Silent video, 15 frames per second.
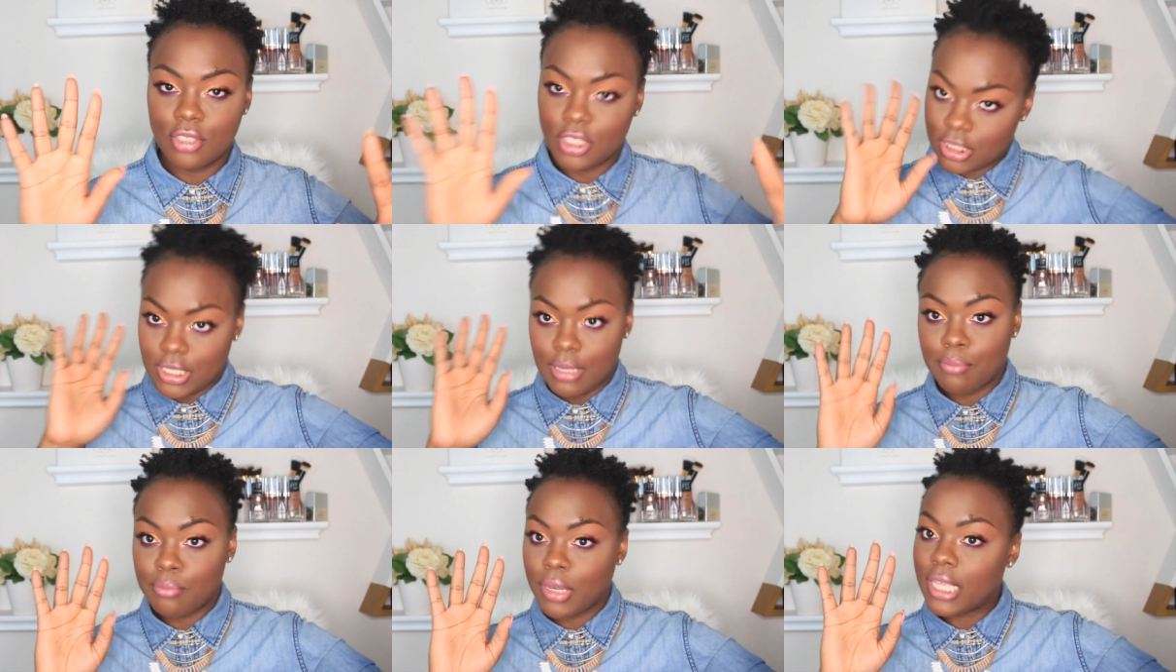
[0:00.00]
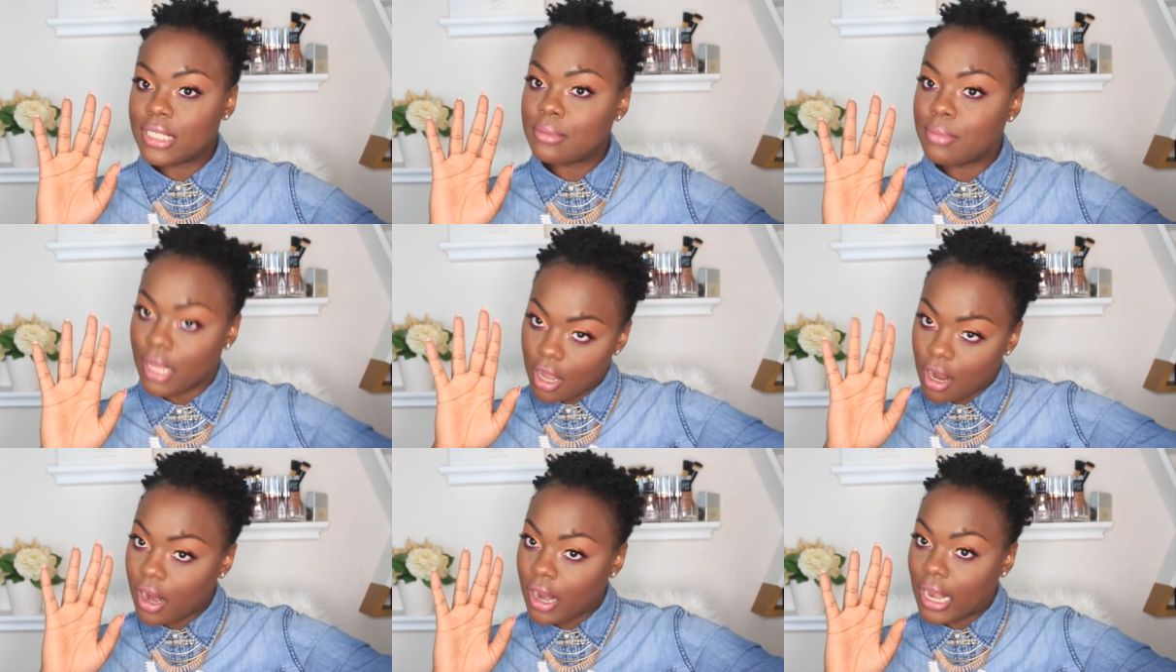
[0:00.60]
just sit in place and be
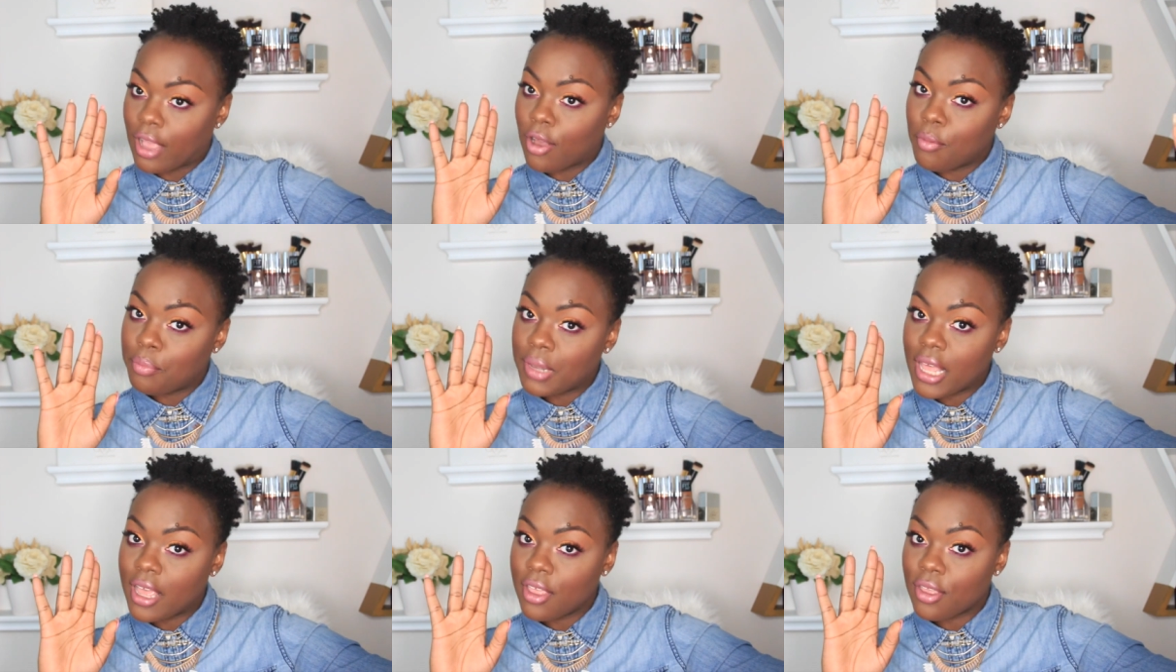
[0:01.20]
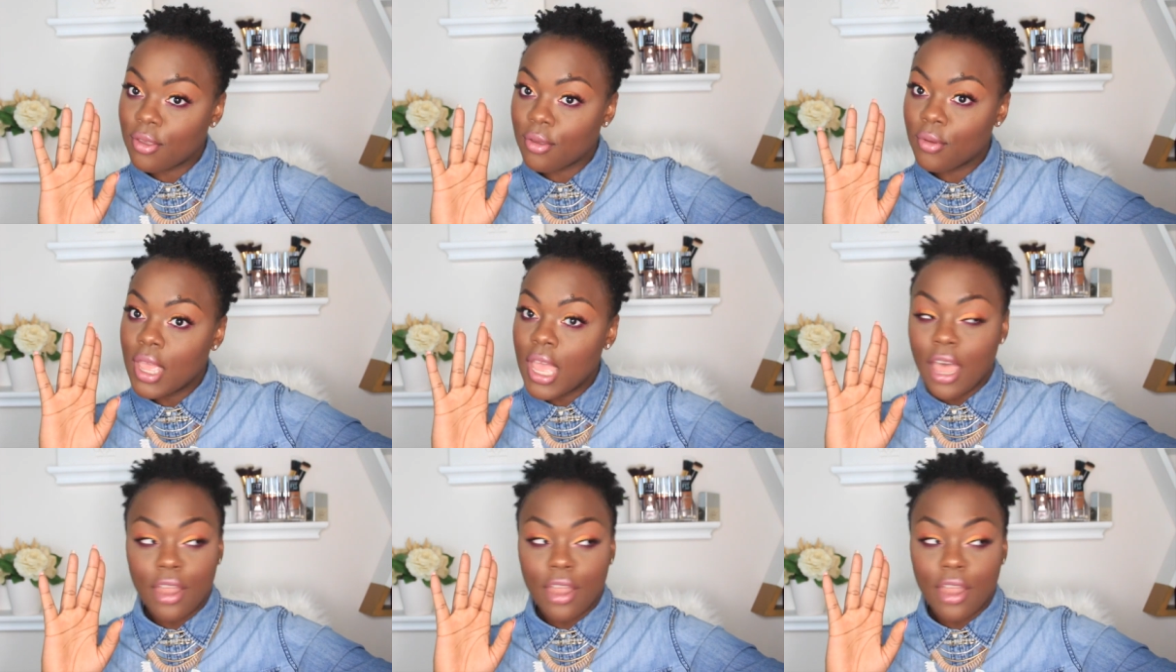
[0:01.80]
like, all right, I ain't gonna play you.